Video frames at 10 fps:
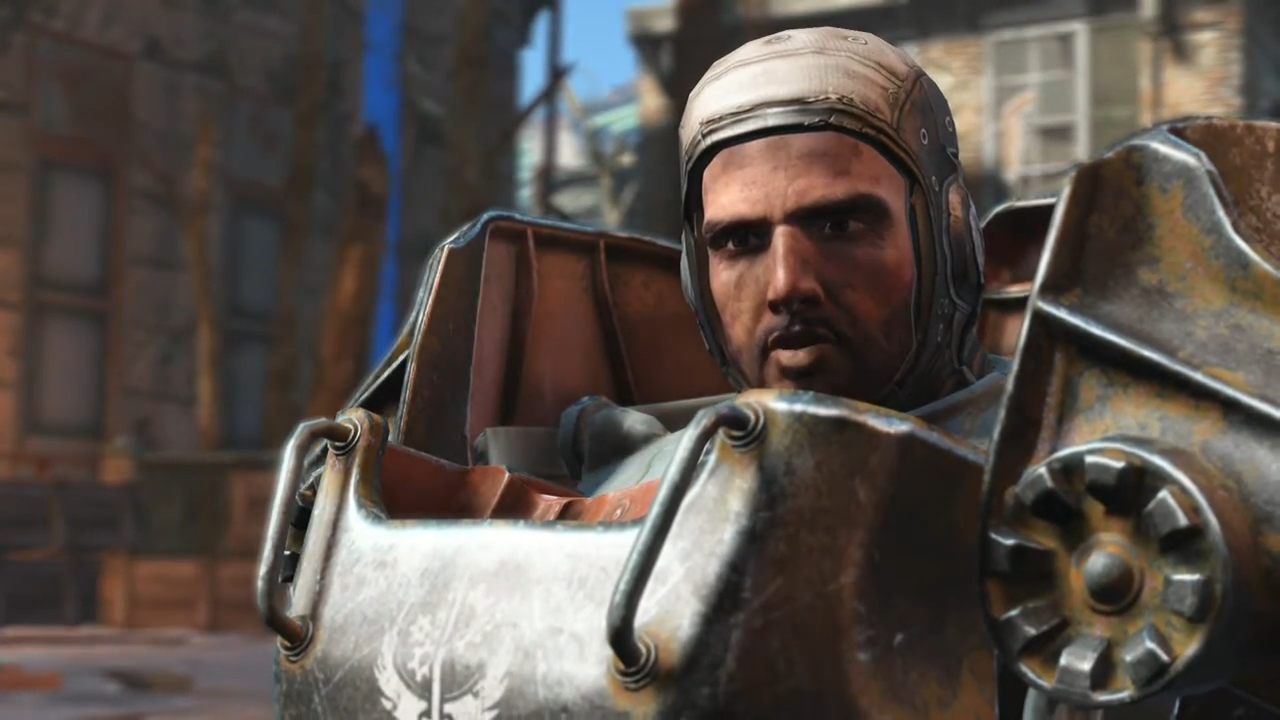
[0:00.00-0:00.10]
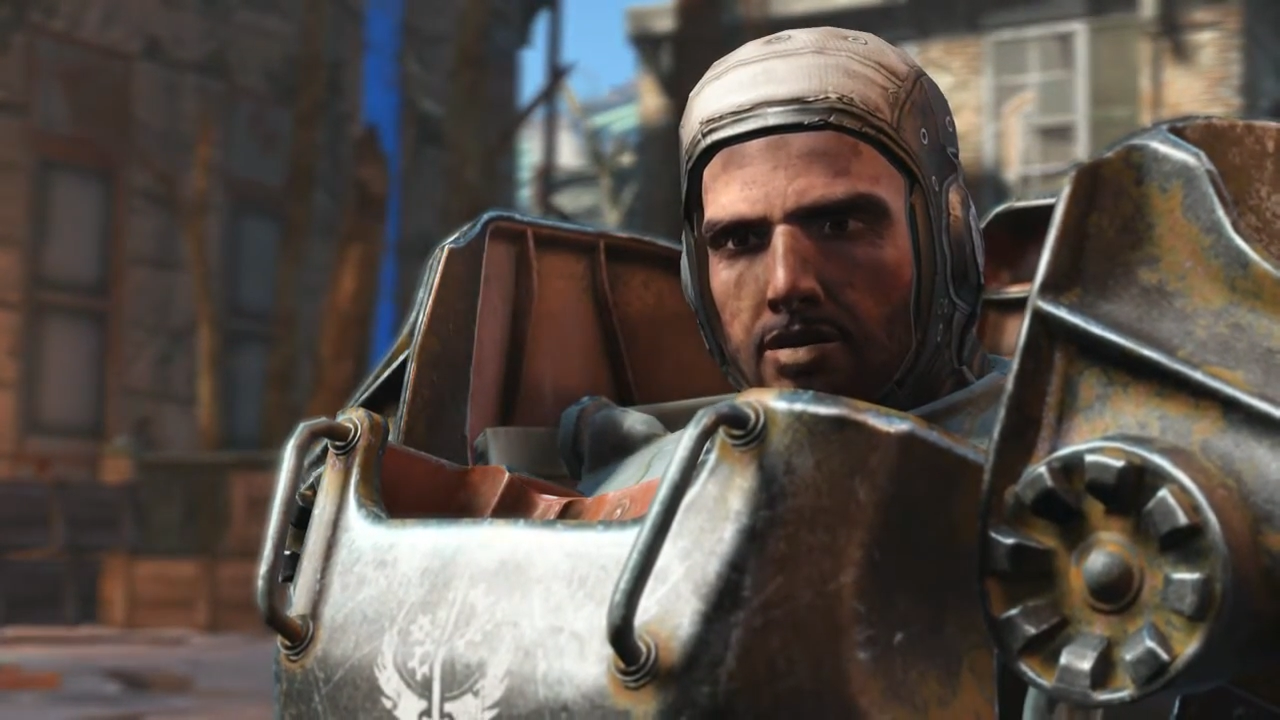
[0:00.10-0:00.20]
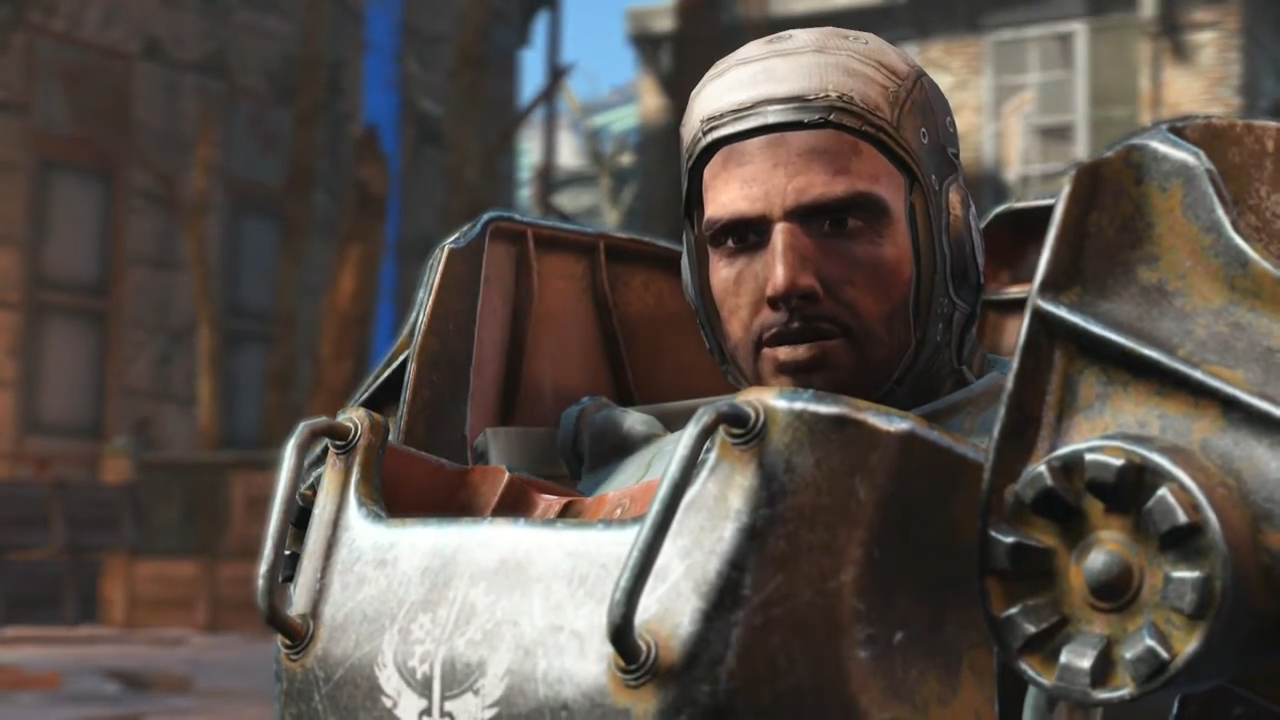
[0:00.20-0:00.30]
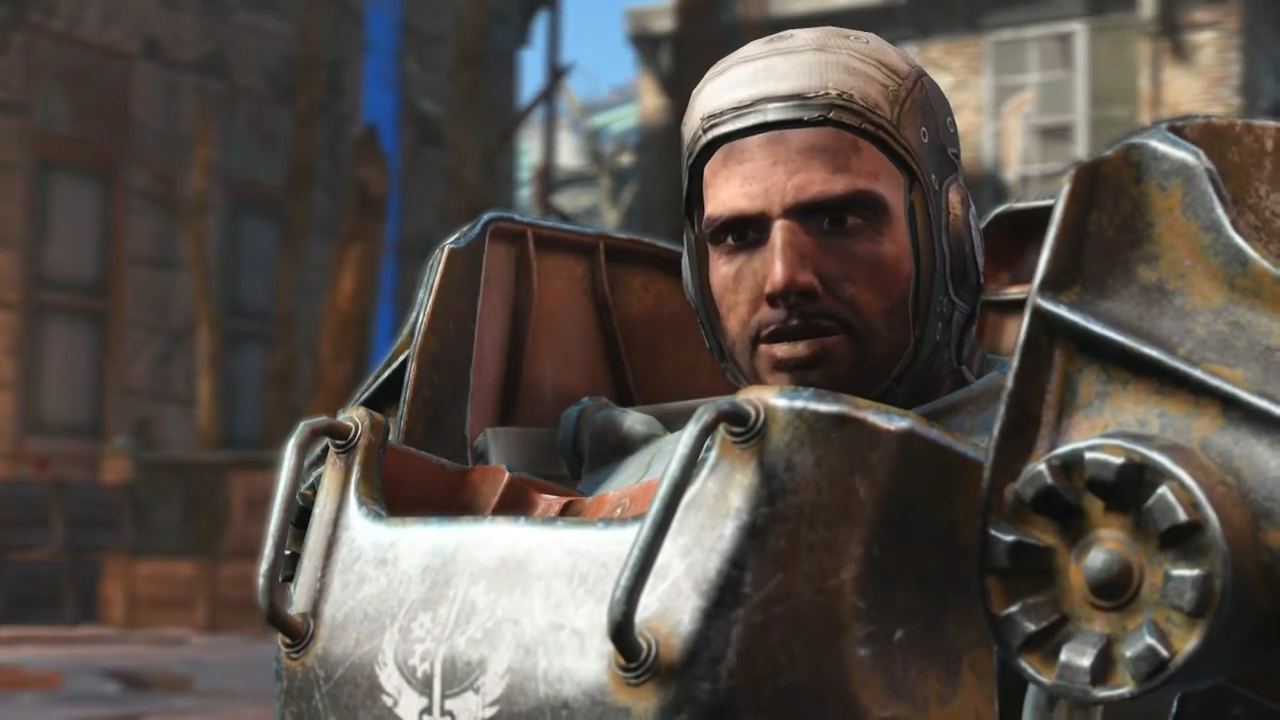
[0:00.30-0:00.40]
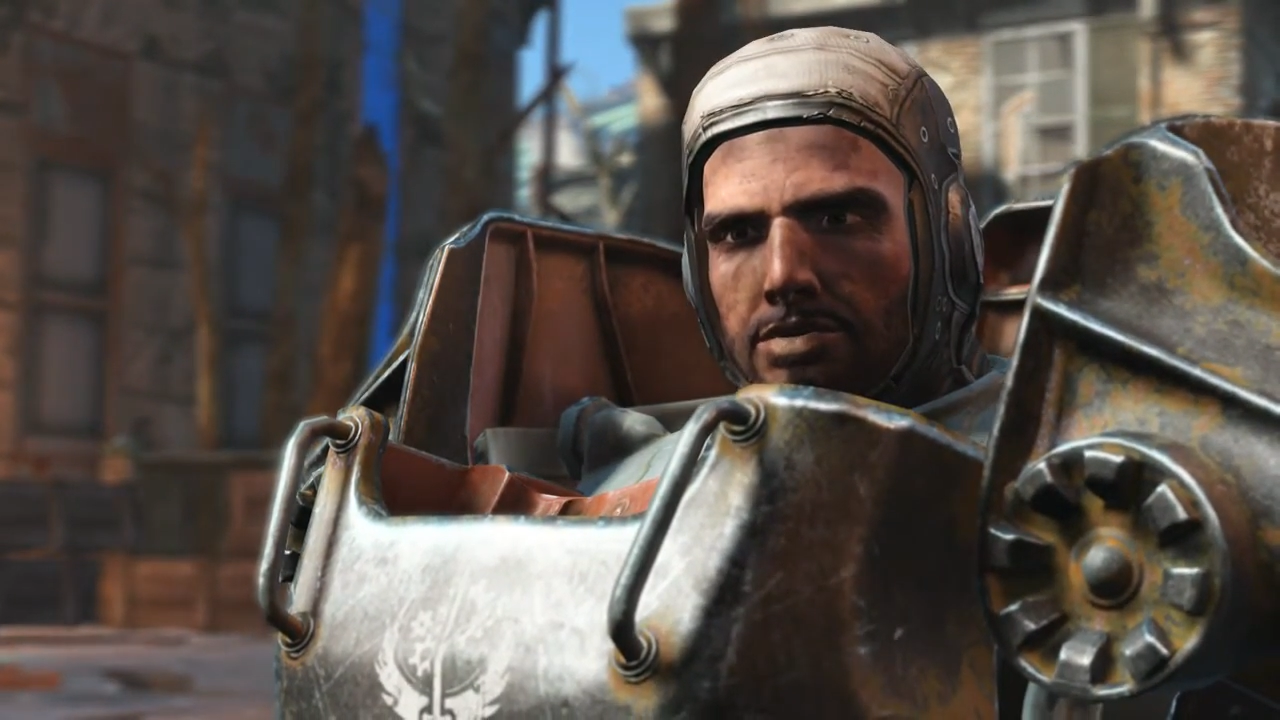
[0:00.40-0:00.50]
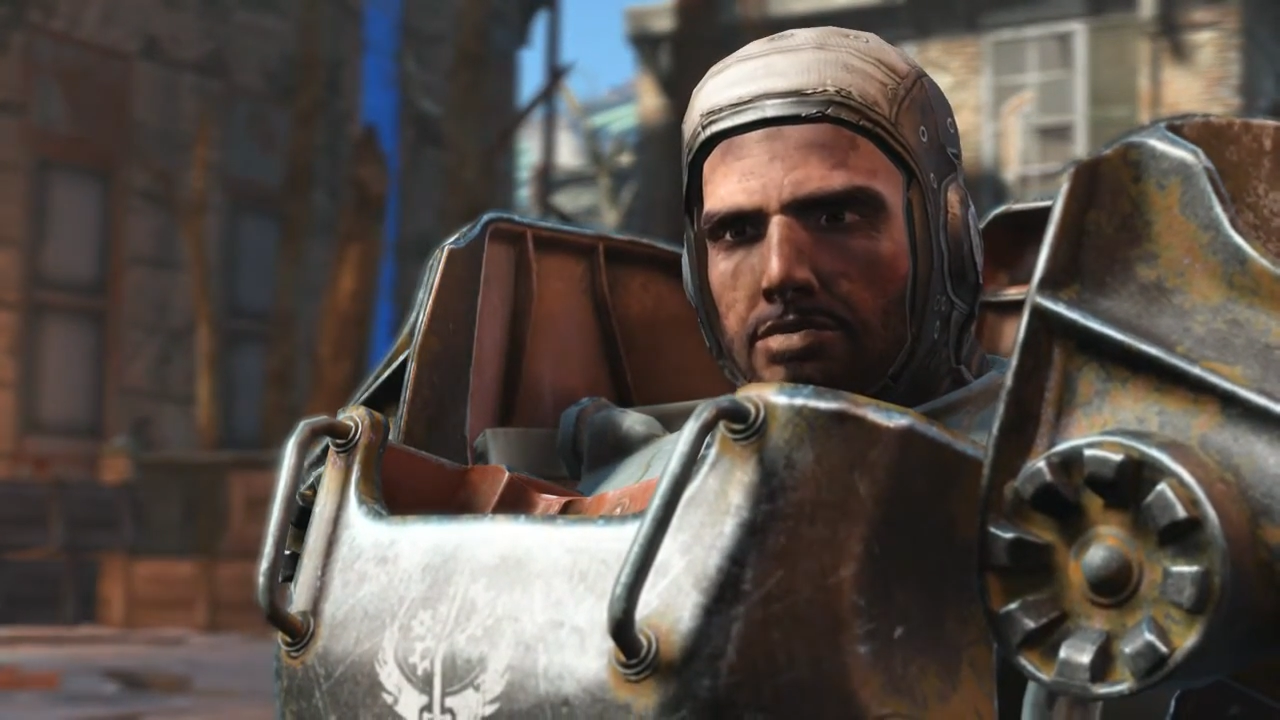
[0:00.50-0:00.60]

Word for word: we need,